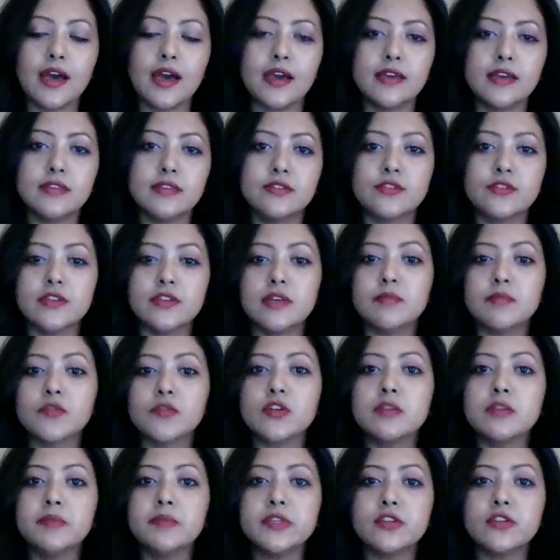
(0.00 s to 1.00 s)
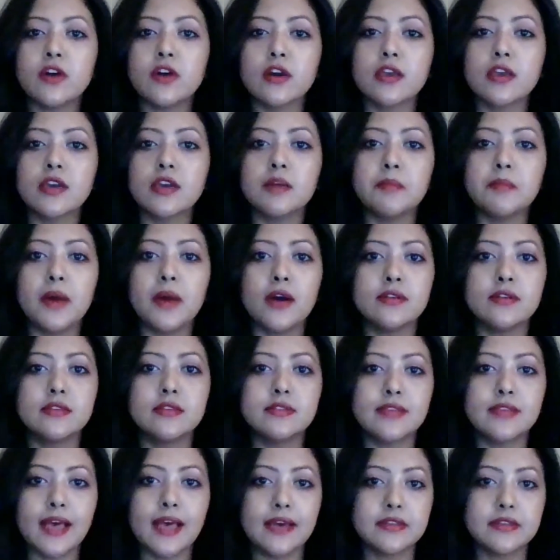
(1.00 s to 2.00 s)
guys, today I'm going to be talking
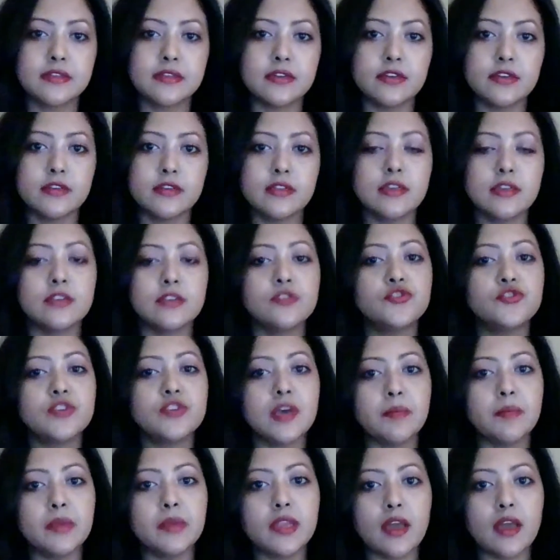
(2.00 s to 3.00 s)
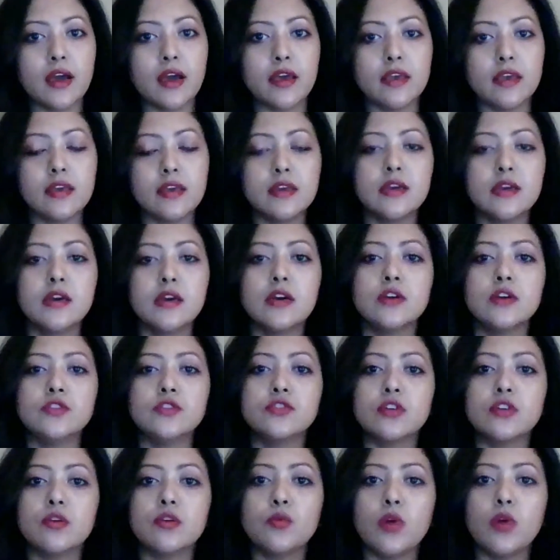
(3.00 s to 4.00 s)
about Saturn in Gemini.
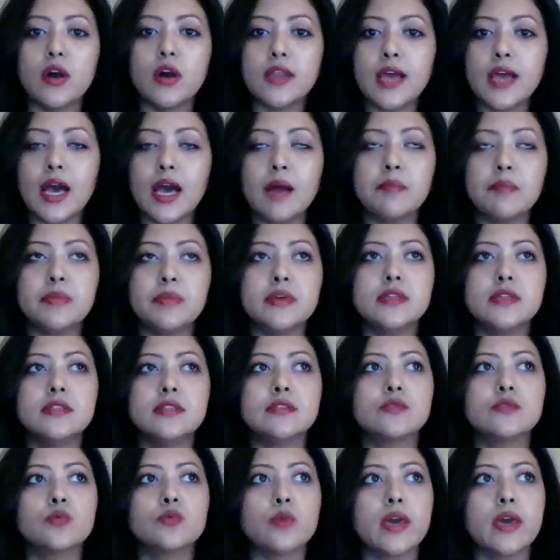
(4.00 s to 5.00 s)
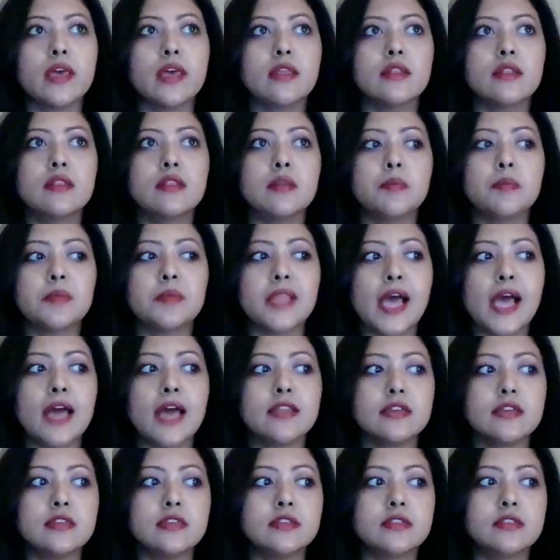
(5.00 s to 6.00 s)
So what happens when the
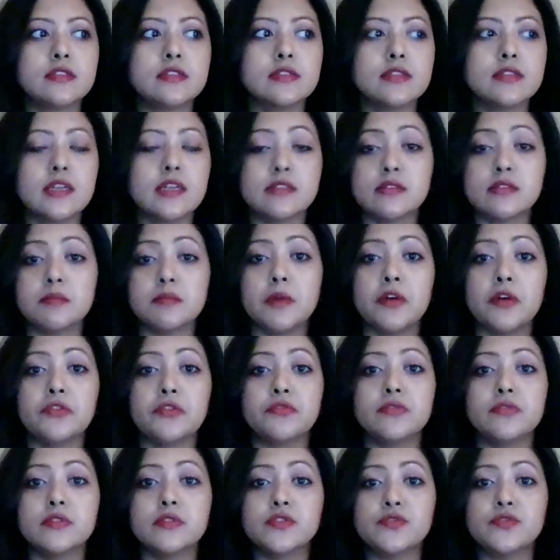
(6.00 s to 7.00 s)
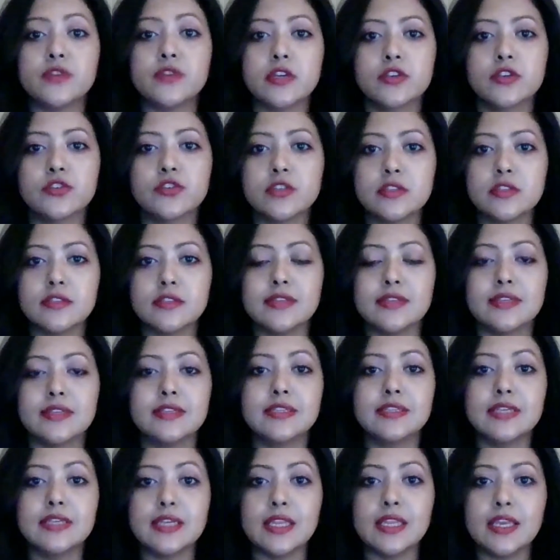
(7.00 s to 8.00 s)
planet that's about restrictions
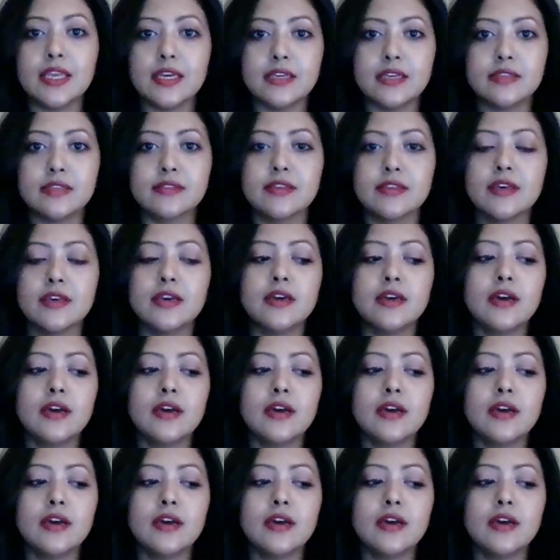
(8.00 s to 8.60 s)
and delays